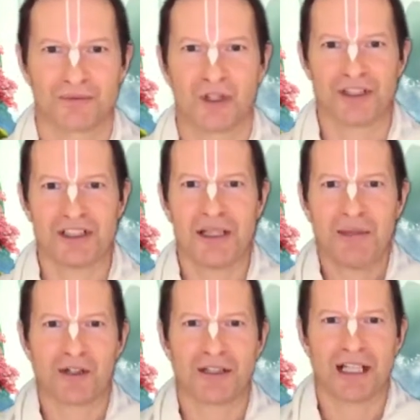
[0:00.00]
Not a
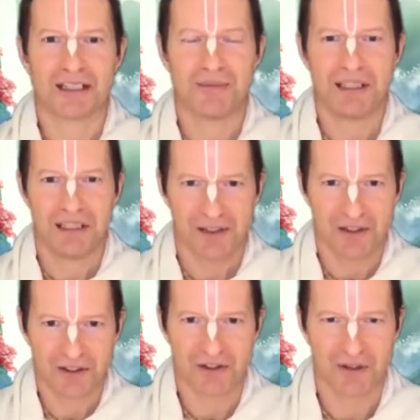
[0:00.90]
demigod like me, he's
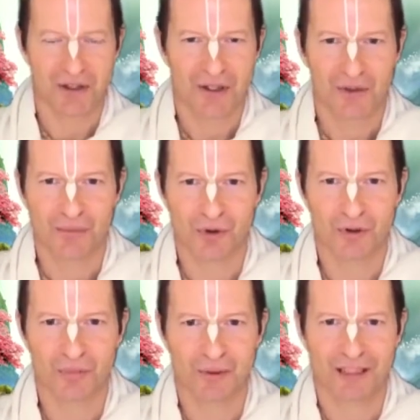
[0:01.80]
just a
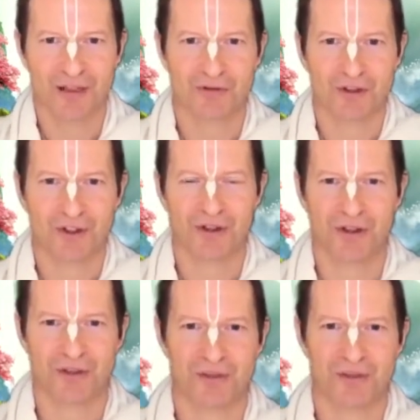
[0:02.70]
mortal being of the earth.